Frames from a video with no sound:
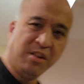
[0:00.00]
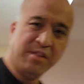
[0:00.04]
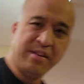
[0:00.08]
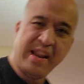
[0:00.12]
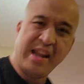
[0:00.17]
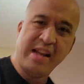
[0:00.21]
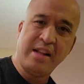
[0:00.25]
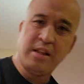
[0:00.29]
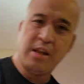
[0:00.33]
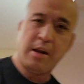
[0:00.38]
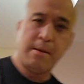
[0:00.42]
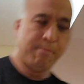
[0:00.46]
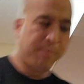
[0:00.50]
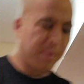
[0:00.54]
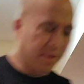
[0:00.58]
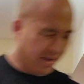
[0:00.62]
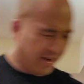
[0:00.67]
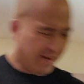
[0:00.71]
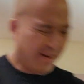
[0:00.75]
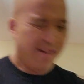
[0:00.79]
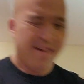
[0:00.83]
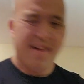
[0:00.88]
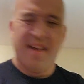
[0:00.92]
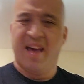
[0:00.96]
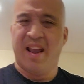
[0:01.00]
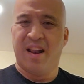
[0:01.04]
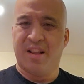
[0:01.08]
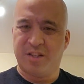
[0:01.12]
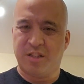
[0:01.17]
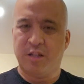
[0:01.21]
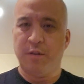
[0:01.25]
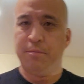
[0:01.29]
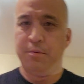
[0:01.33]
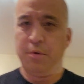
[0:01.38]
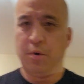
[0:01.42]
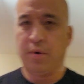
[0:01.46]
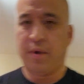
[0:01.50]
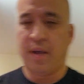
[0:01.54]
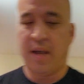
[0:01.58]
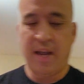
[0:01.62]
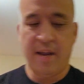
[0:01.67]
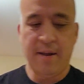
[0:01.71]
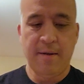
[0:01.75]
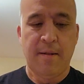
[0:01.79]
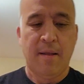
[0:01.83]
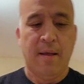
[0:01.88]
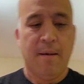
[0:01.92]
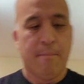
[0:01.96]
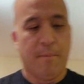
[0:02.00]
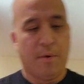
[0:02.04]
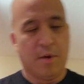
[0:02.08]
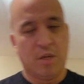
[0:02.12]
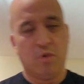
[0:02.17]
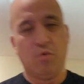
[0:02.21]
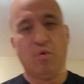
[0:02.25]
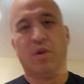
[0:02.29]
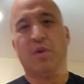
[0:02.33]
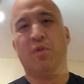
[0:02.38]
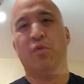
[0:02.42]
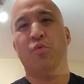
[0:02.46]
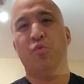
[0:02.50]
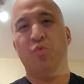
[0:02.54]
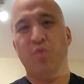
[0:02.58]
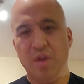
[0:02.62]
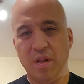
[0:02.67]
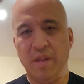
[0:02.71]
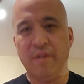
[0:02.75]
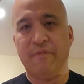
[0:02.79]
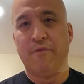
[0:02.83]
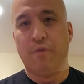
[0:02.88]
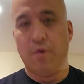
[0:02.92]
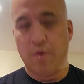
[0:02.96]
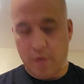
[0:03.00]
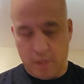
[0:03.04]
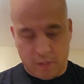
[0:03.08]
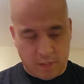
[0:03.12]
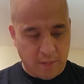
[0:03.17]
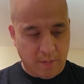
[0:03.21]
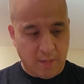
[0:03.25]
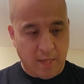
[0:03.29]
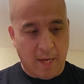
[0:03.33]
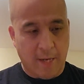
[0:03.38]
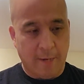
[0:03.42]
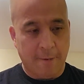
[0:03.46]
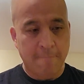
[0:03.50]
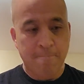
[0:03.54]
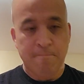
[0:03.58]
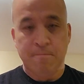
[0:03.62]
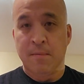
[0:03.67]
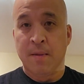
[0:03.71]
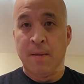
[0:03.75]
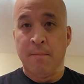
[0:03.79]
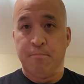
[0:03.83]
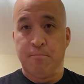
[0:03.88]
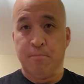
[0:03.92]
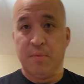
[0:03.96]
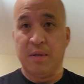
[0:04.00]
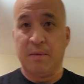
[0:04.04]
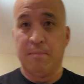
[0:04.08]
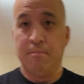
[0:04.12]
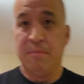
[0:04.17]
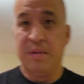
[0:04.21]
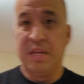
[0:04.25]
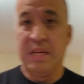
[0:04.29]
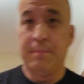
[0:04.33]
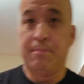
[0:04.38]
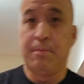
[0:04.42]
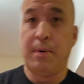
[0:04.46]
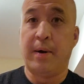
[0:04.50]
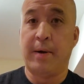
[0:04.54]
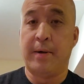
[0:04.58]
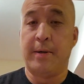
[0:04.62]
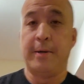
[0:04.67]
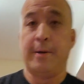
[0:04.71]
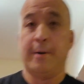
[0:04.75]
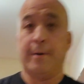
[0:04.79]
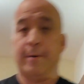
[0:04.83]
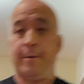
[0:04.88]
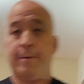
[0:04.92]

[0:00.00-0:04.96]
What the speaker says: nail it a bit, and I'll still be okay. But you want to really focus on that big meaty part here,